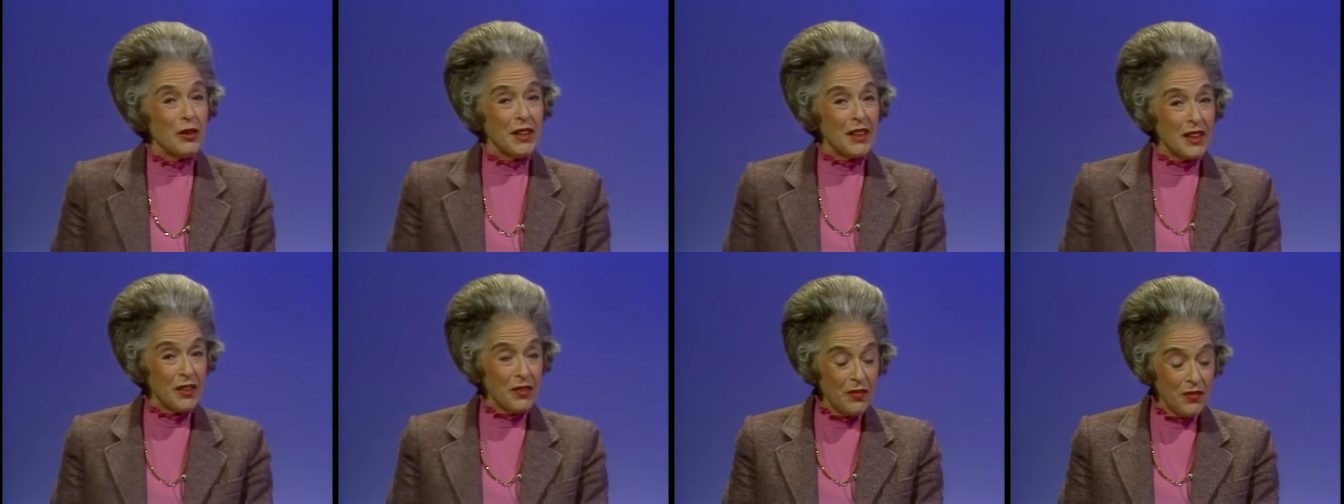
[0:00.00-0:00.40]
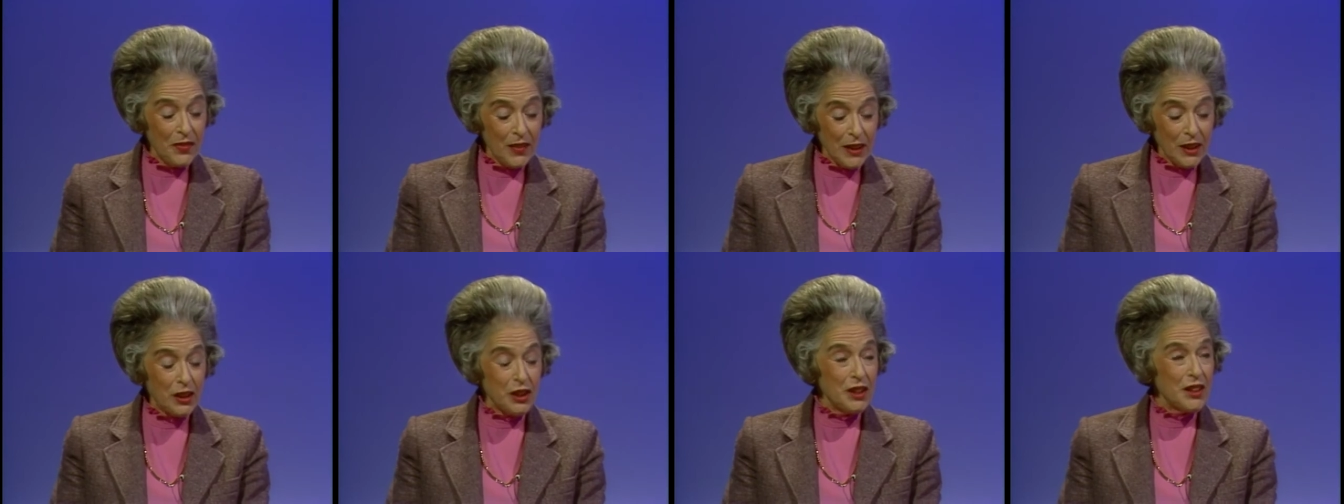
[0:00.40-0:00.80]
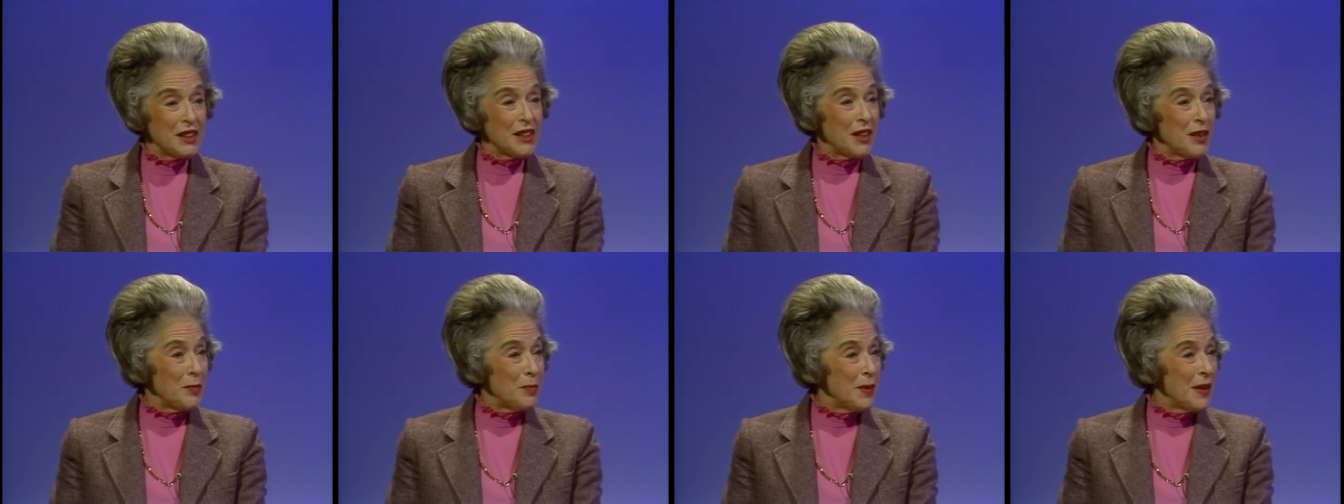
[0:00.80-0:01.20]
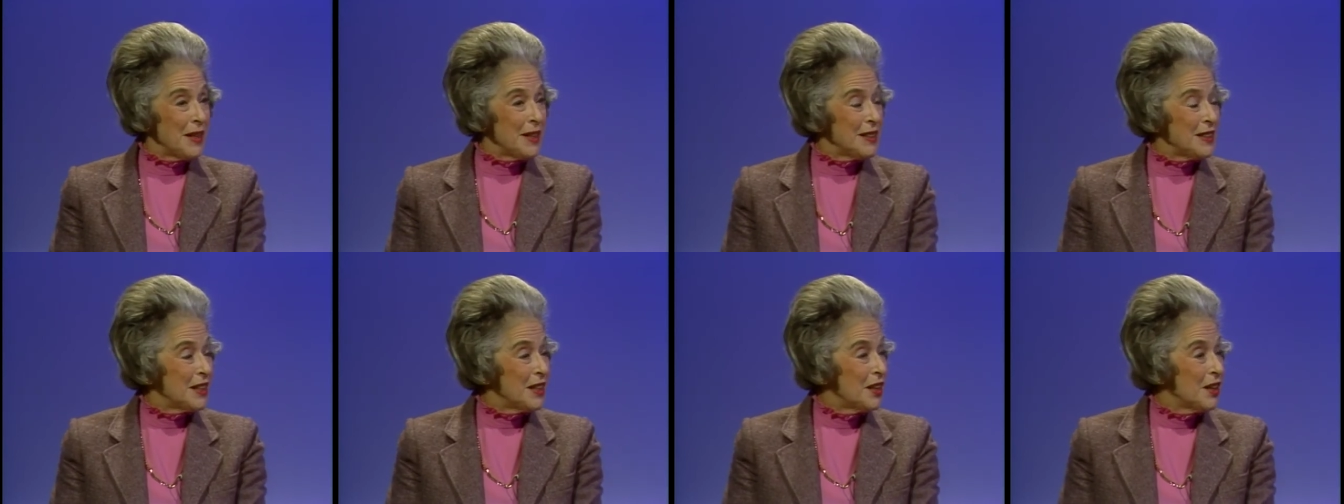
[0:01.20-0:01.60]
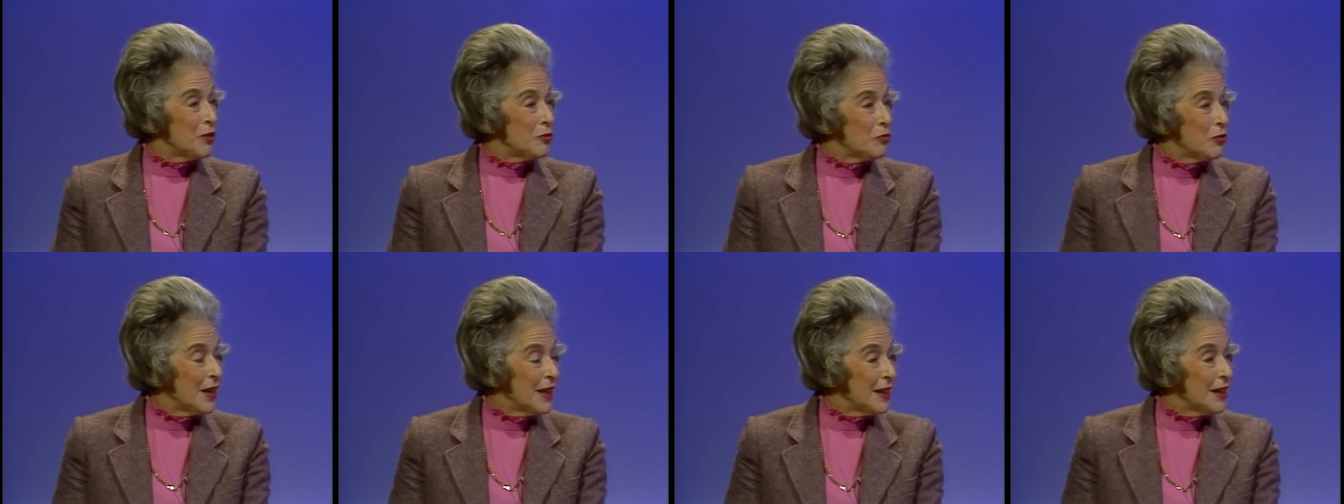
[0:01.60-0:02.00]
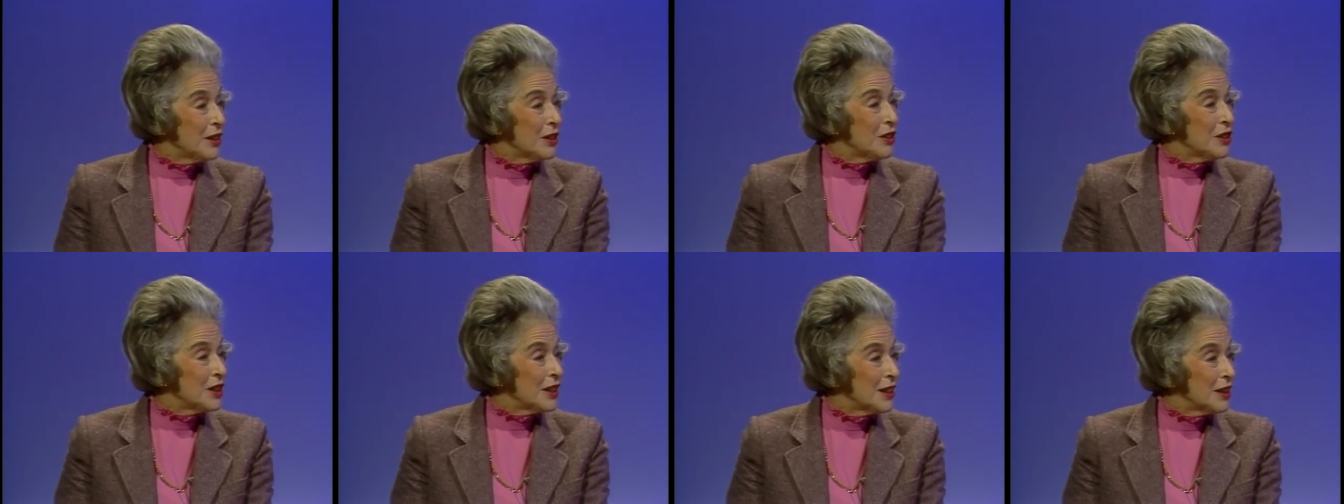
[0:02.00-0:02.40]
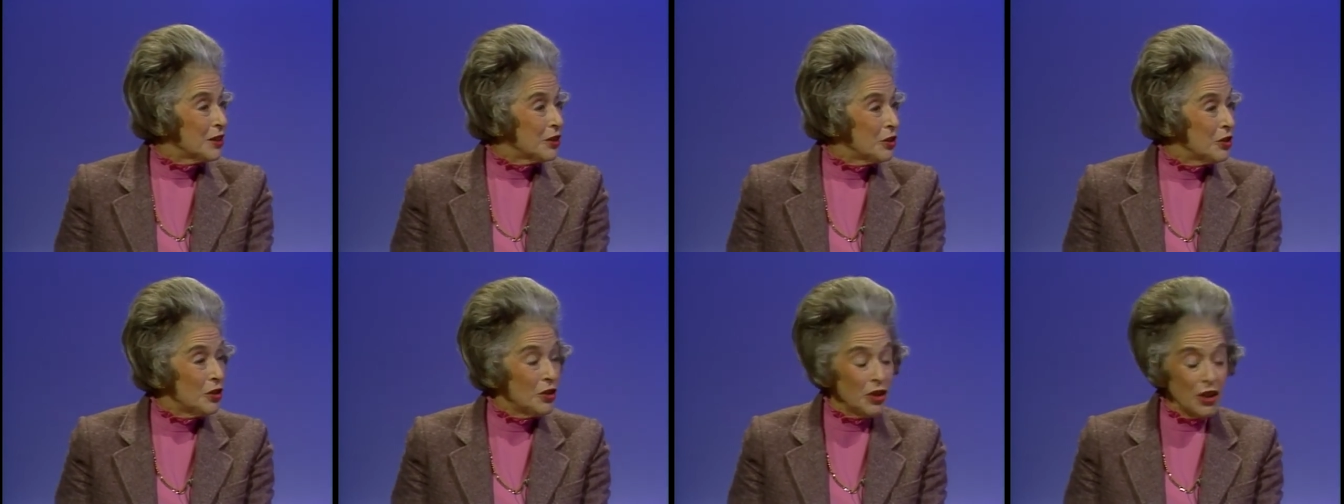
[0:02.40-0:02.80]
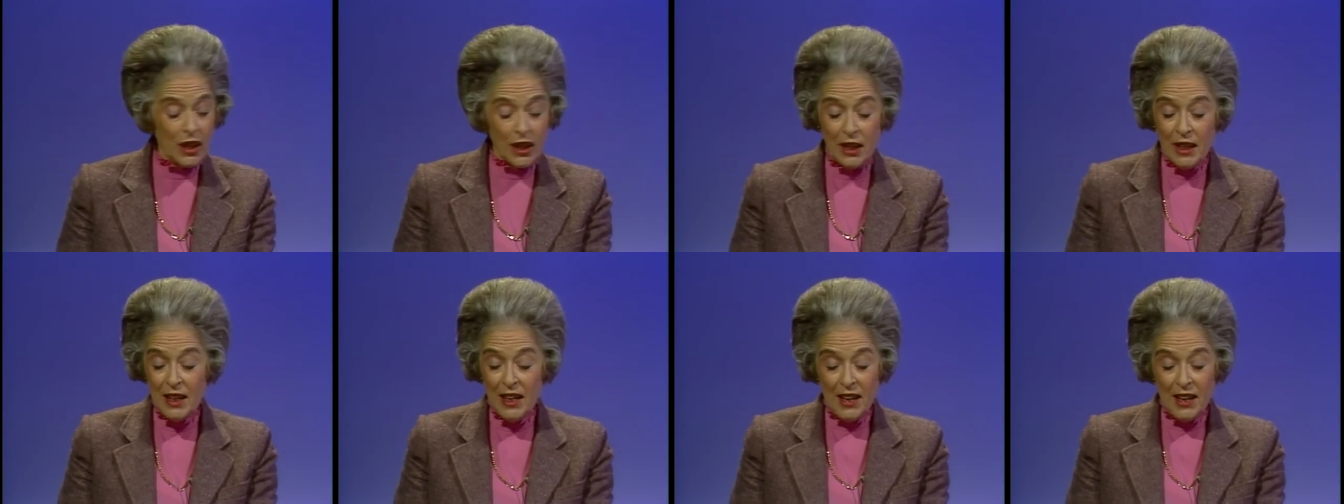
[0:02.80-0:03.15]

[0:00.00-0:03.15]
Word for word: The convictions are based on records in court.